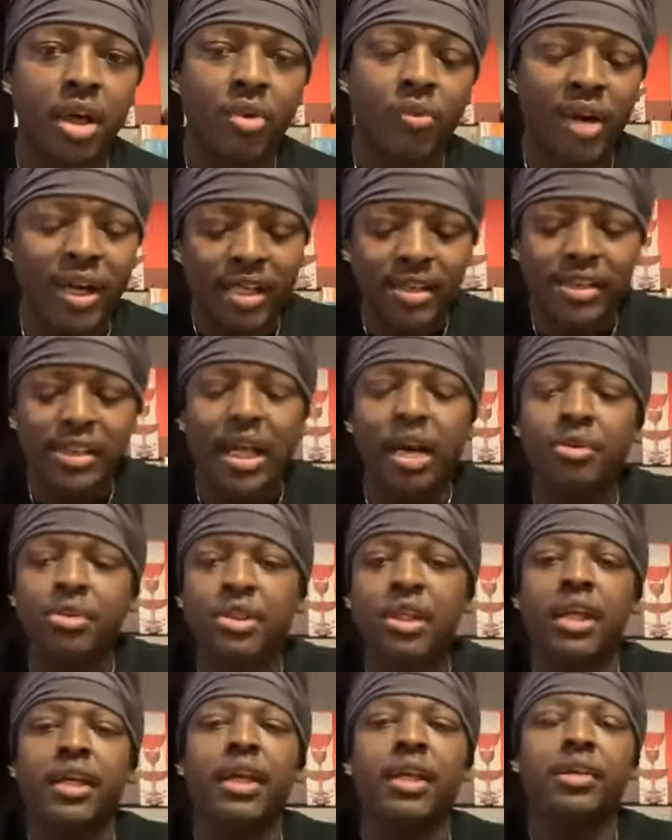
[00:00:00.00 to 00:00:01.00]
Right? Because
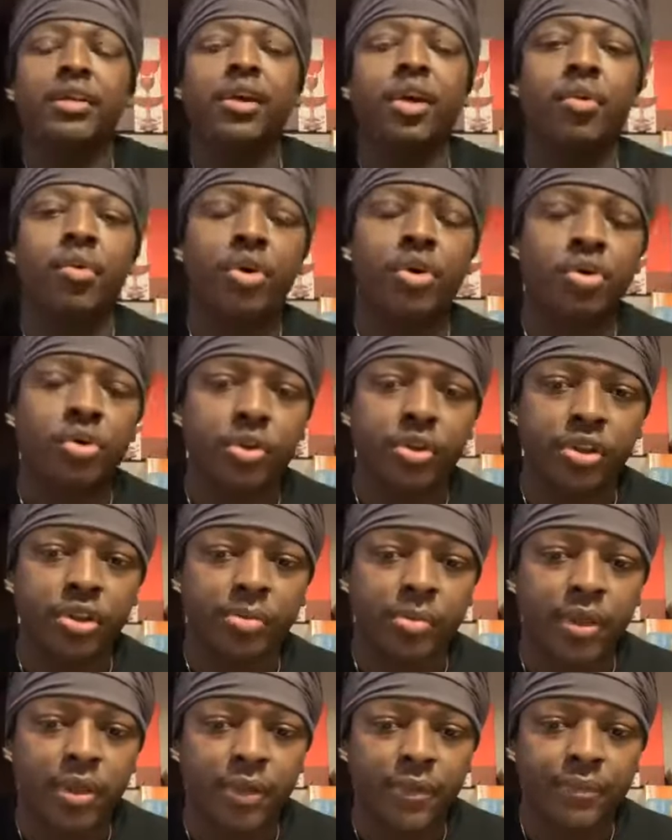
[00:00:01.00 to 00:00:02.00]
Yahawashi can't deal with whores,
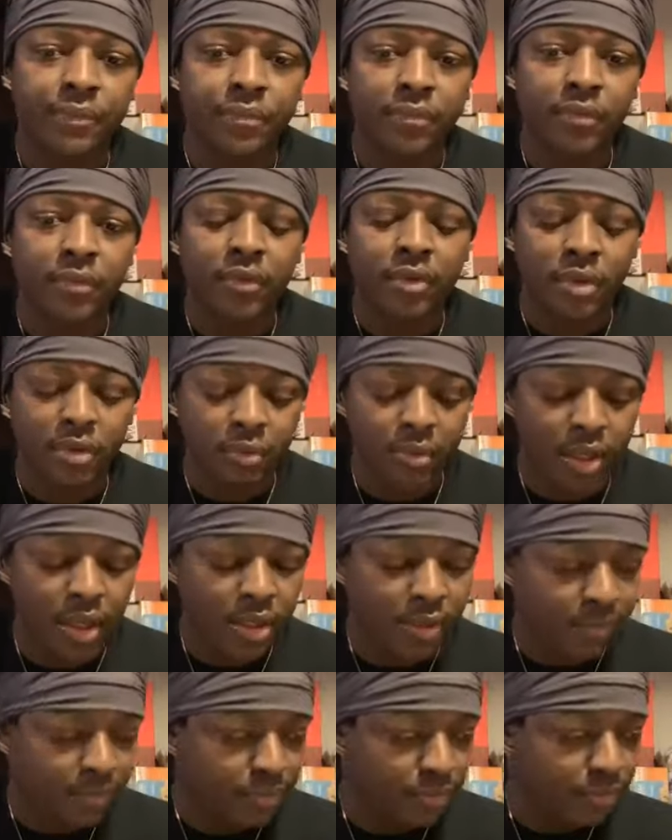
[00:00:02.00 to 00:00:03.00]
man
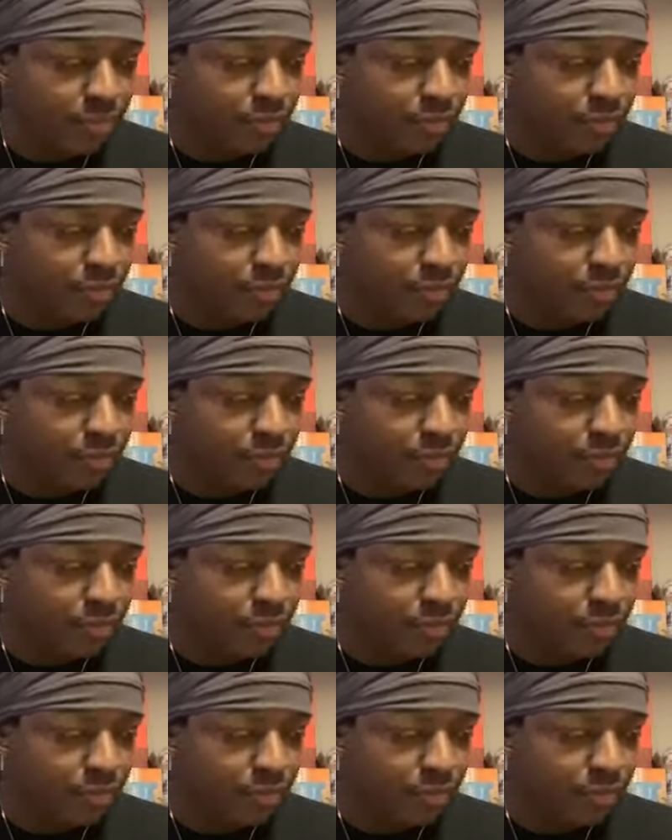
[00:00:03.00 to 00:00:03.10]
right?